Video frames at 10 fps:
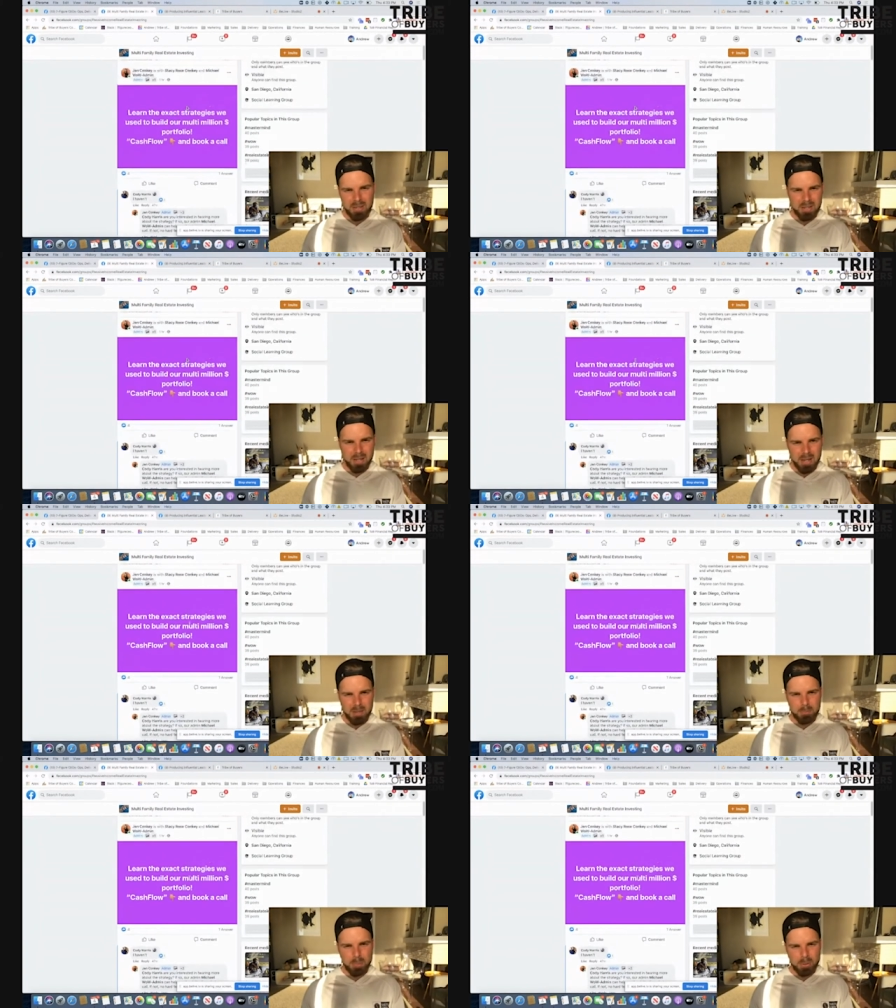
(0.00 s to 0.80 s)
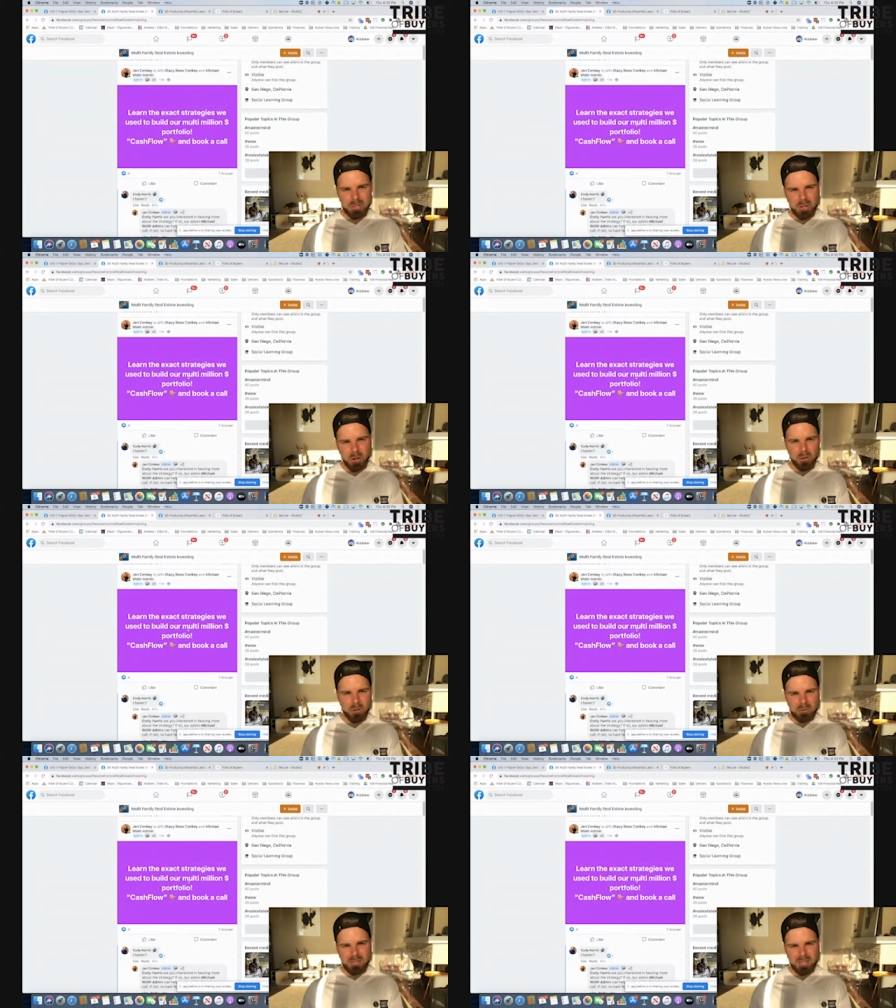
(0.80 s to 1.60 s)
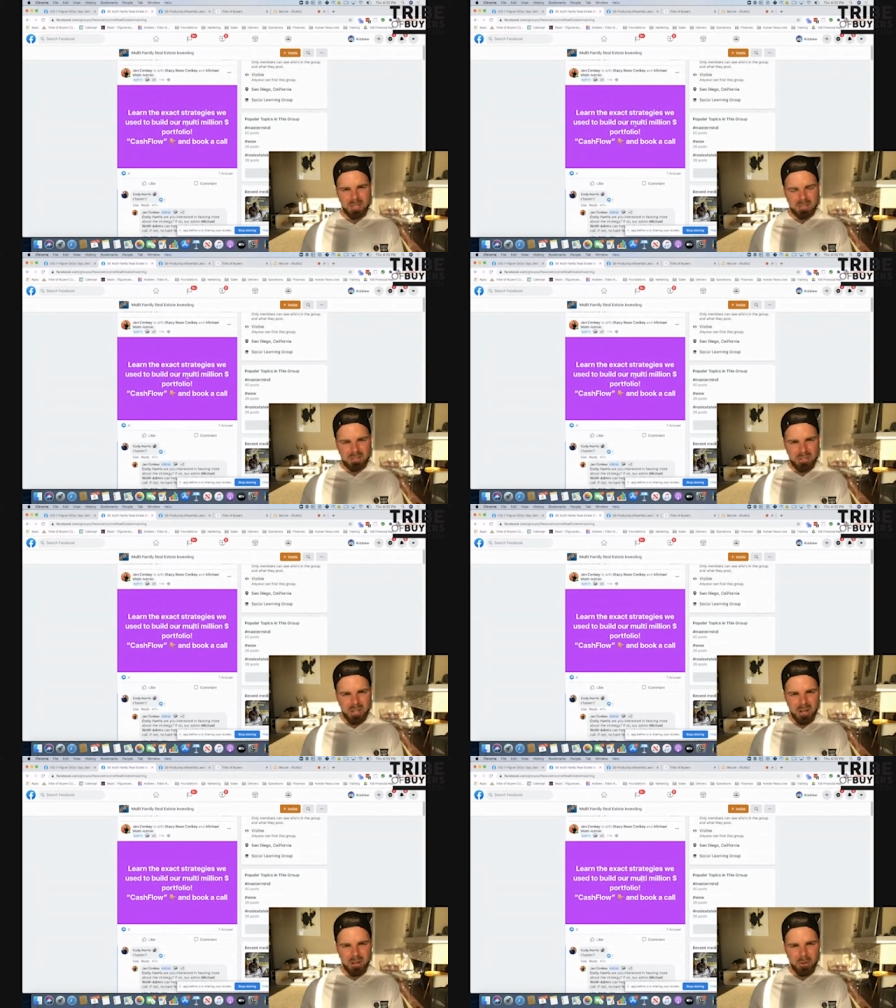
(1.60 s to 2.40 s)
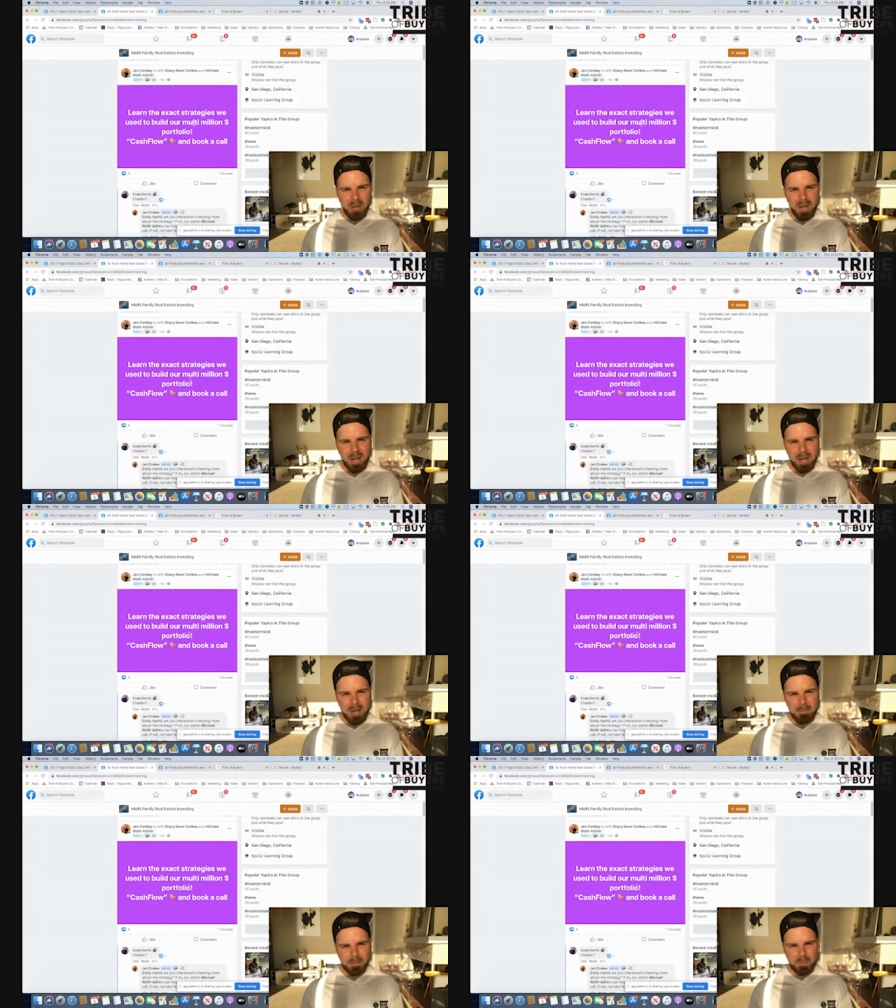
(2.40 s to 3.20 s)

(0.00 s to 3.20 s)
um, booked calls. So um,